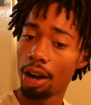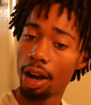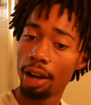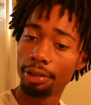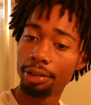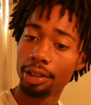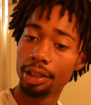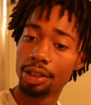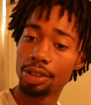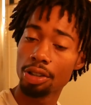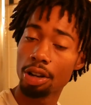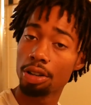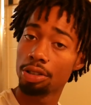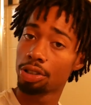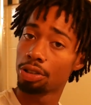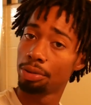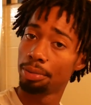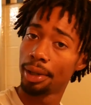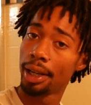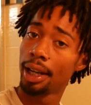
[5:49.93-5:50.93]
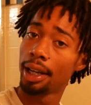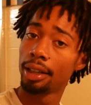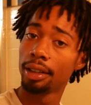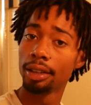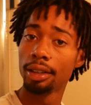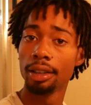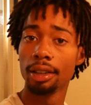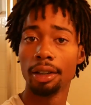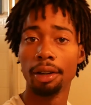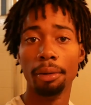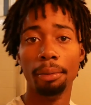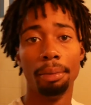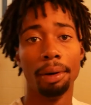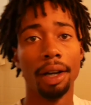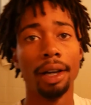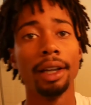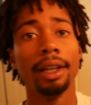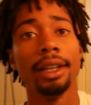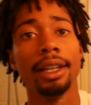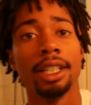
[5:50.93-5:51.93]
often is also bad,
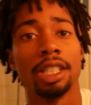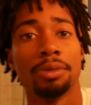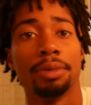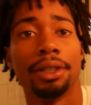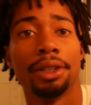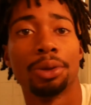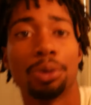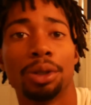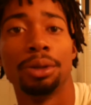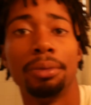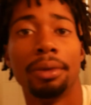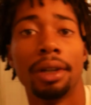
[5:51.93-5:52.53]
but it's been 3